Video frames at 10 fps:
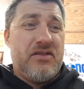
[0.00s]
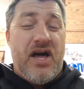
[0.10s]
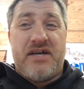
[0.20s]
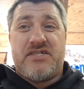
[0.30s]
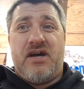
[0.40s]

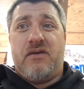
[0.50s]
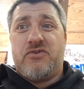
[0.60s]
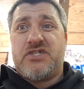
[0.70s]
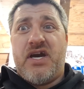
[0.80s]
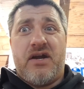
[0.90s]
Last night
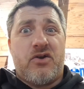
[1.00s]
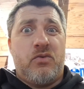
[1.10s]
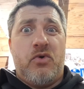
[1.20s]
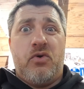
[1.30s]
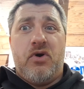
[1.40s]
was
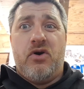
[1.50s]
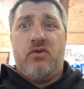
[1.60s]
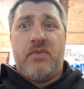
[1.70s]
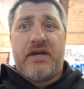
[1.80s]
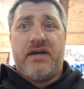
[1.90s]
terrible. Oh
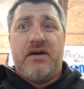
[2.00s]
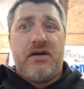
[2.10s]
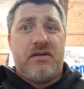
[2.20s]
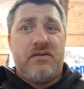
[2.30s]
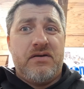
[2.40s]
my
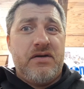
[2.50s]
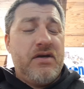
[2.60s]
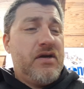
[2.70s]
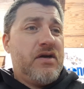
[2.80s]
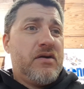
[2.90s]
God.
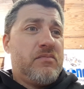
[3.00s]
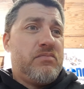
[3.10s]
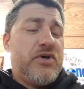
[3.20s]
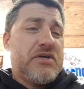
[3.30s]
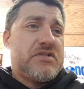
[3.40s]

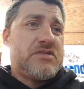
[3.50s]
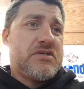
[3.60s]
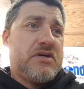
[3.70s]
But,